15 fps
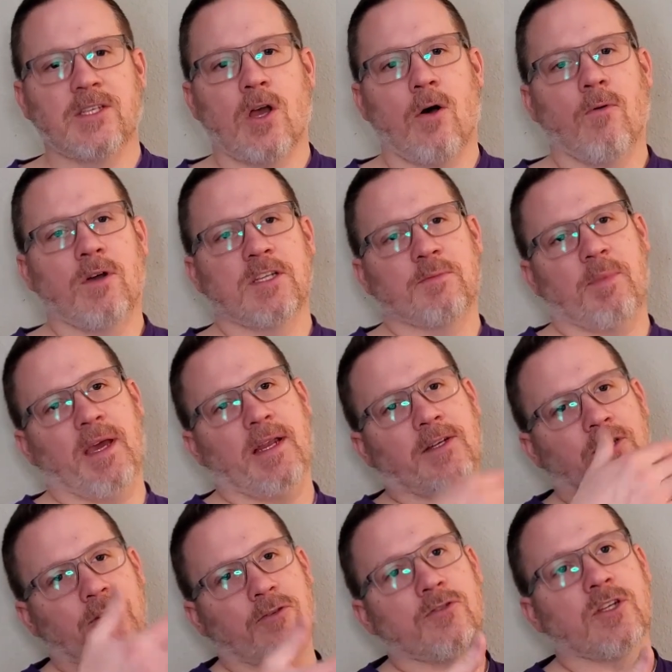always been
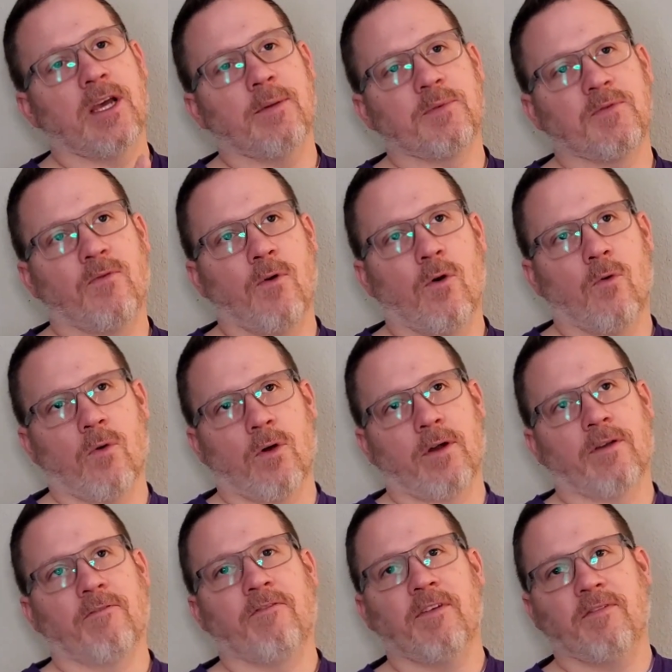2 steps forward
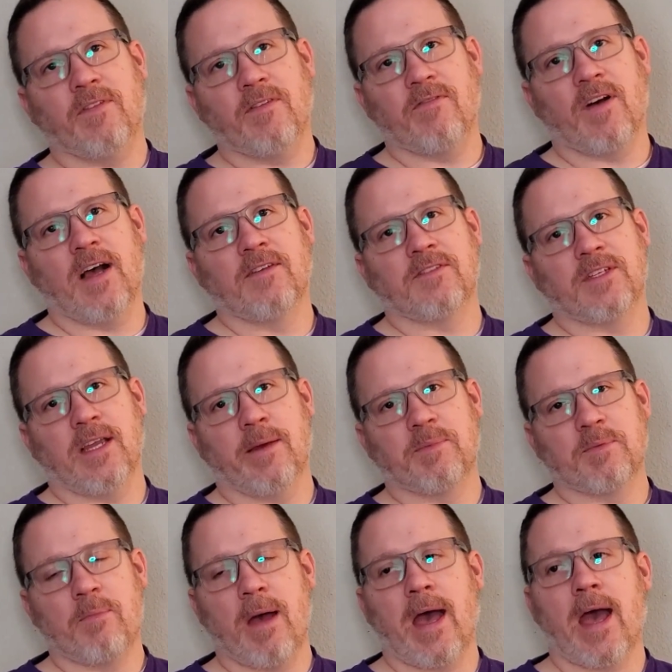and 55 steps
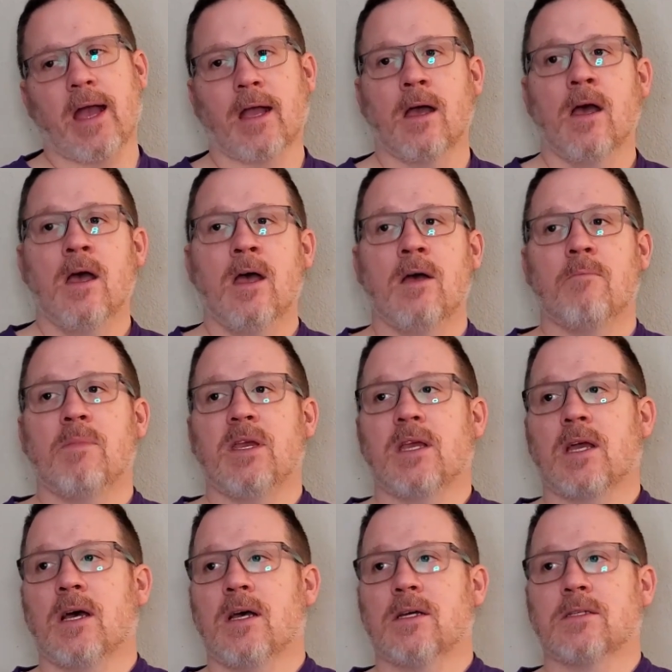back
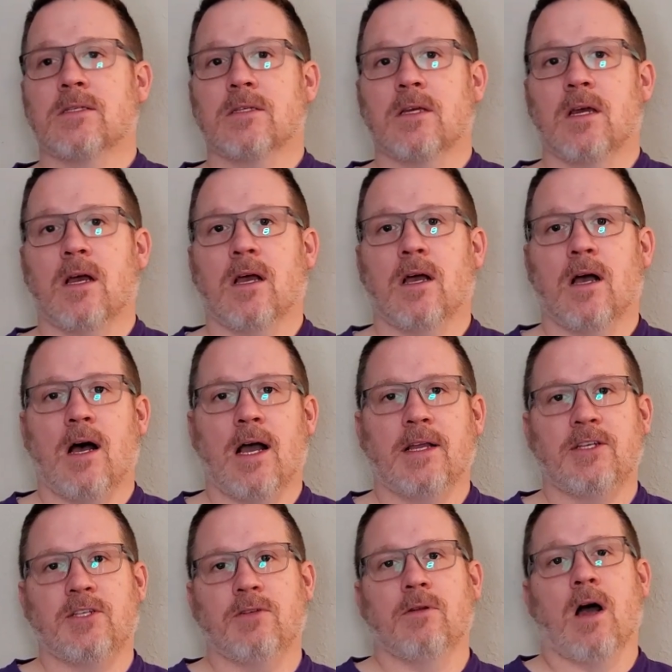because
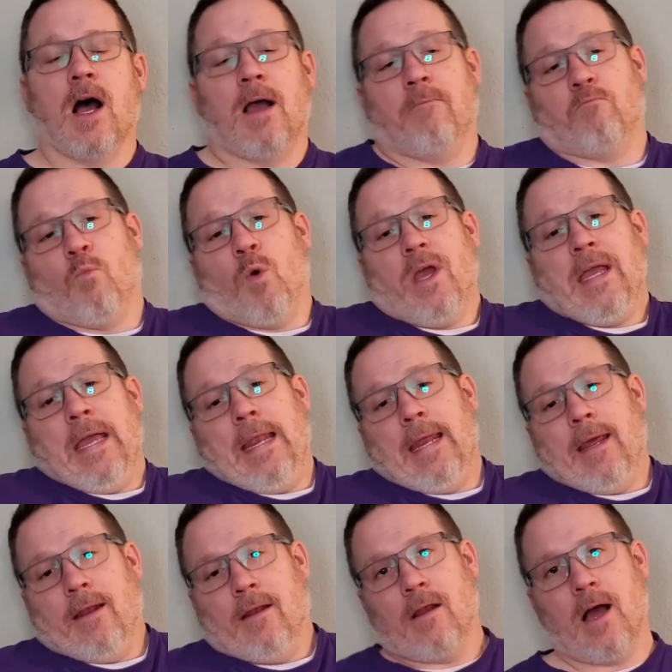I'm winging
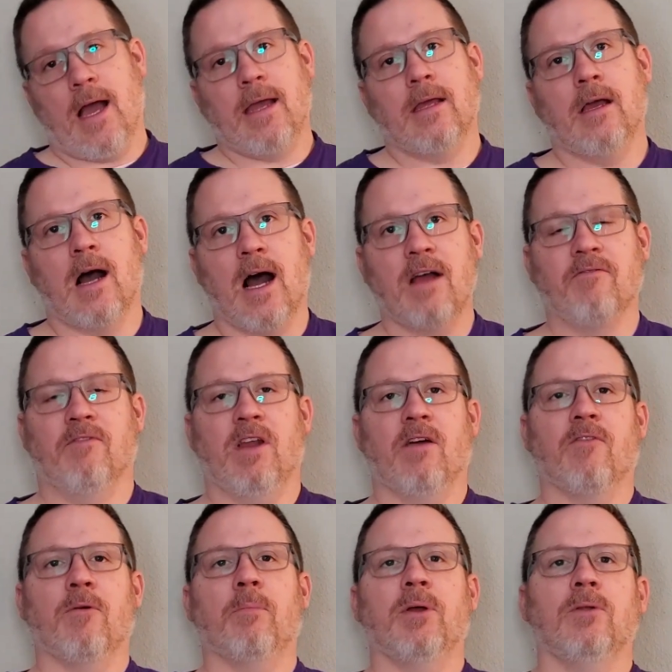it. I've
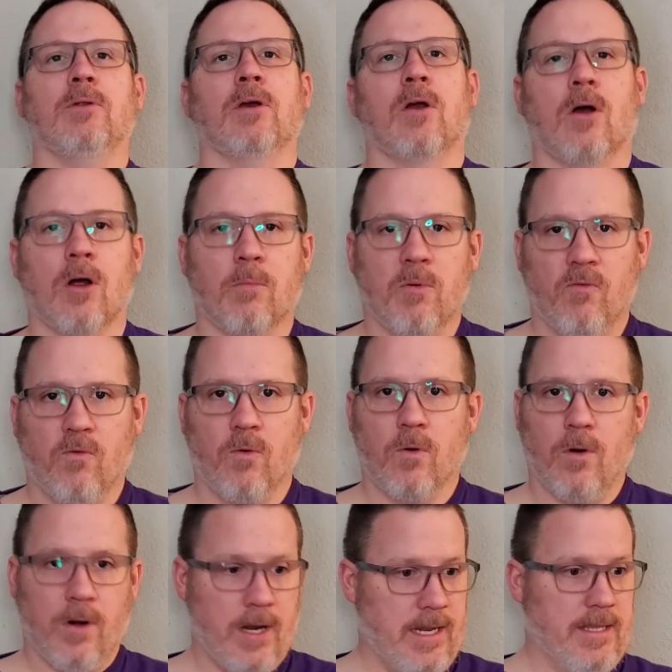never built a car
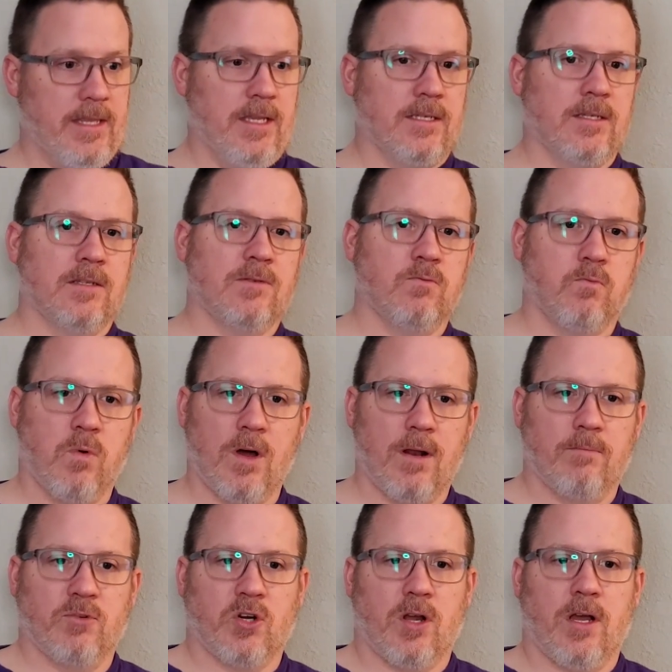before, and this is what
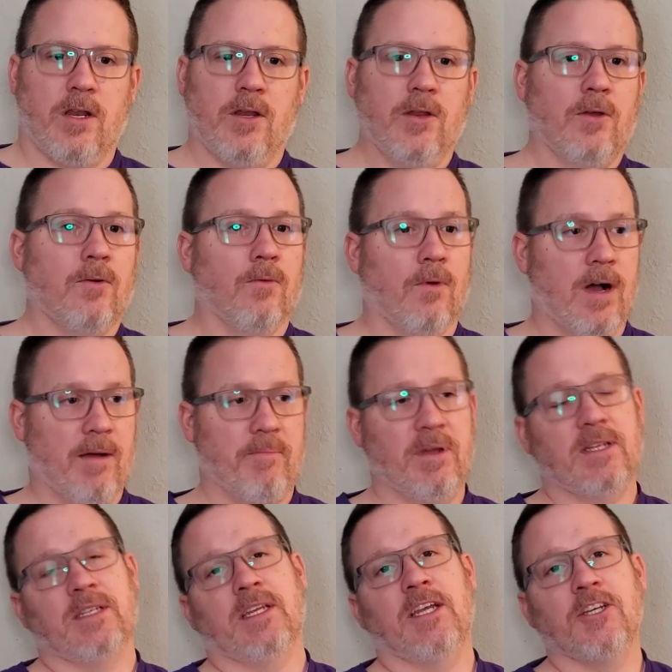I'm trying to do. I've
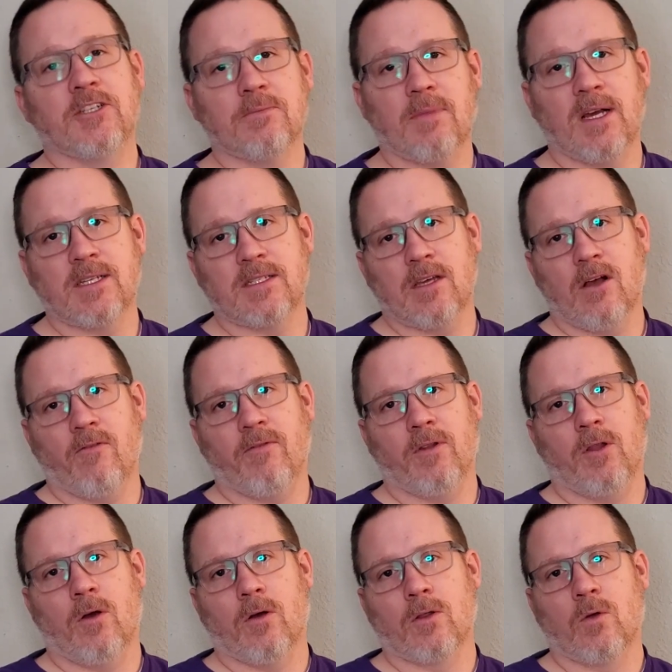been teaching myself
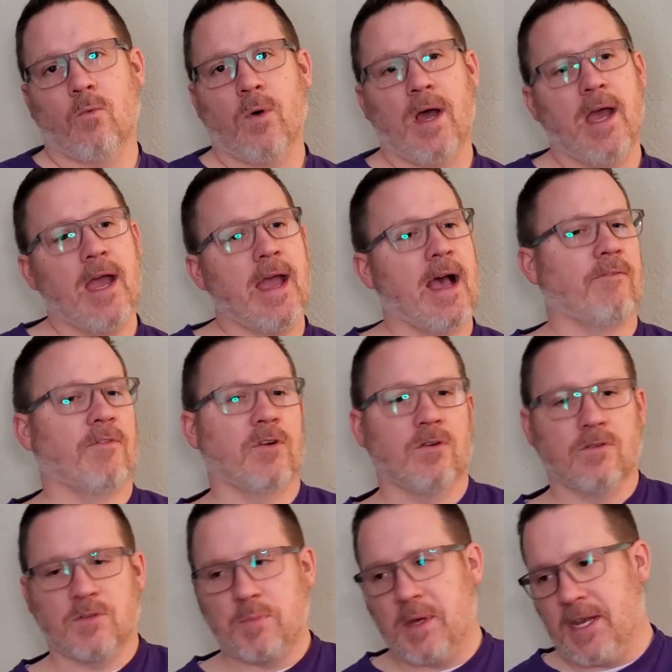along the way
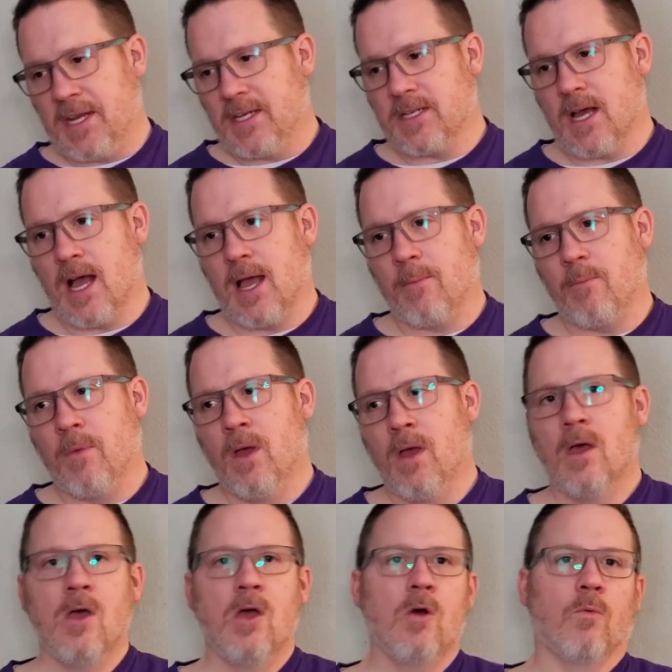after spending time
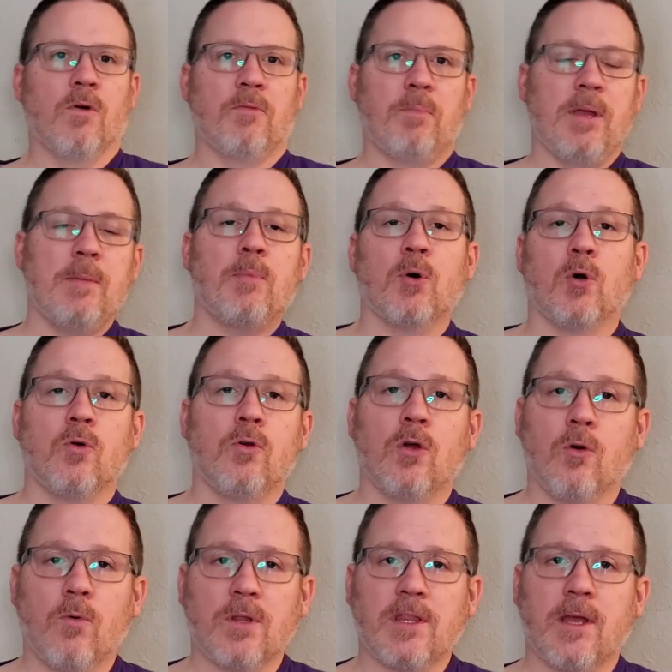with people who
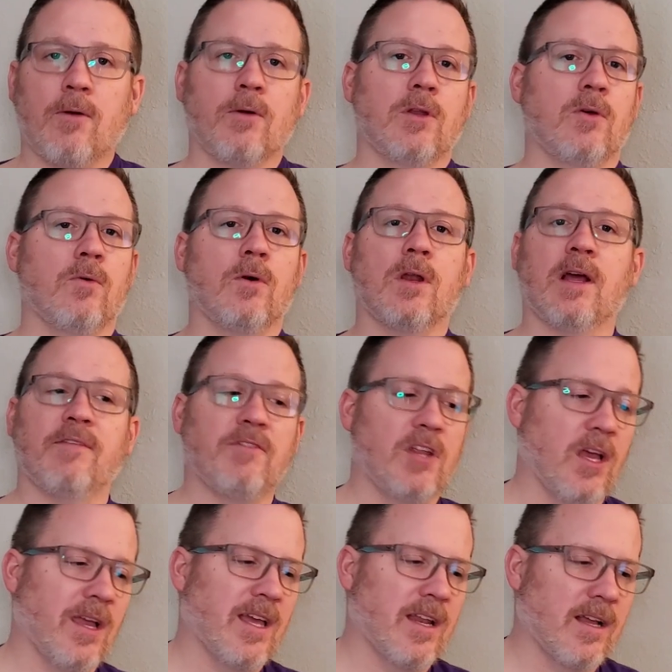knew what they were doing. I've
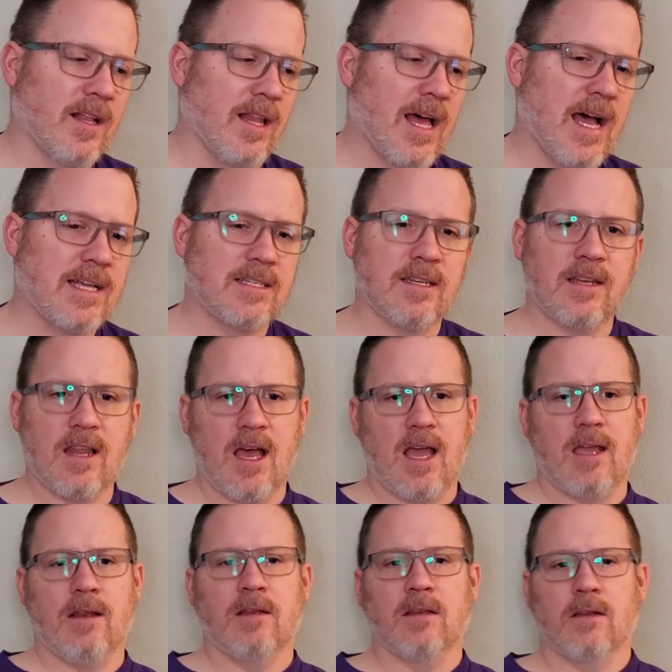taken a class at
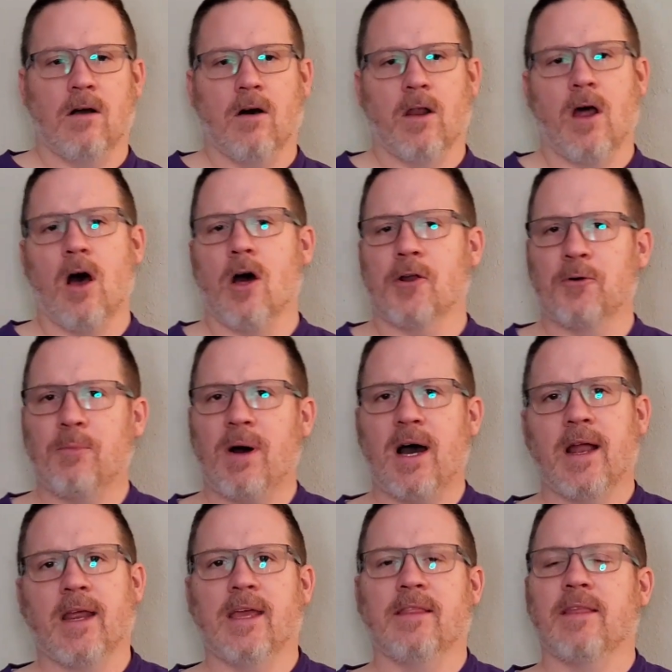night on auto
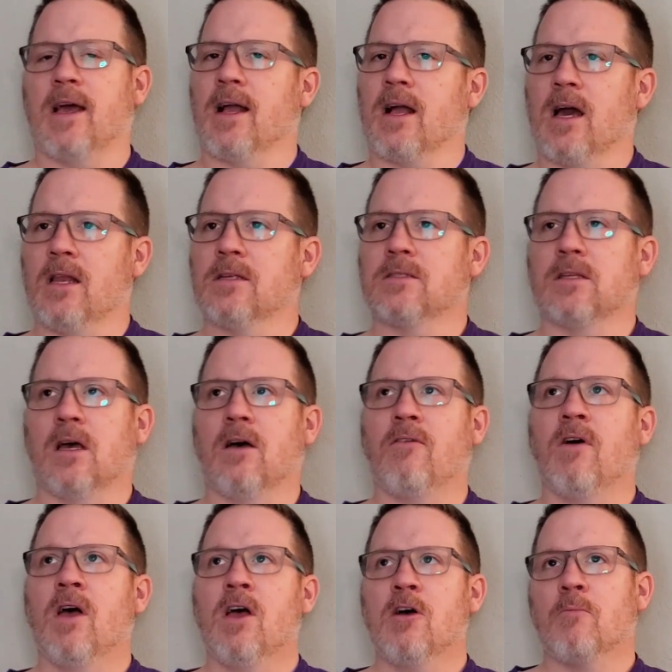body and that kind of stuff,
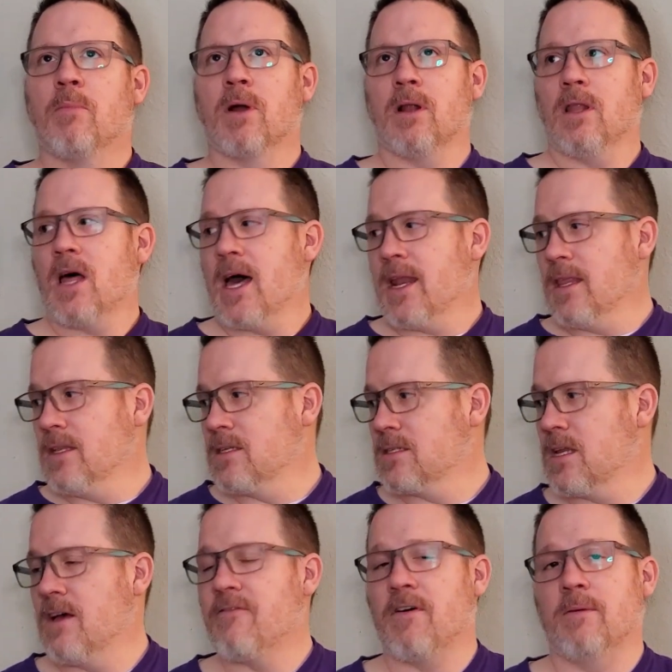but a lot of the
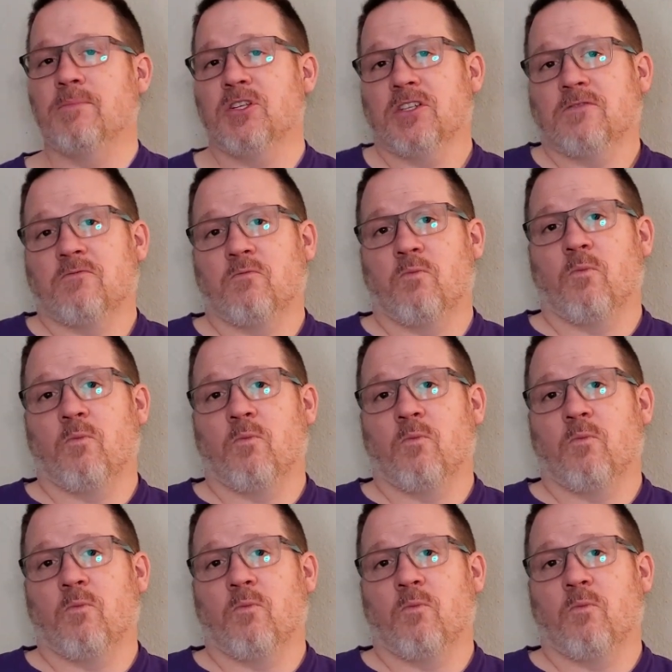stuff I'm just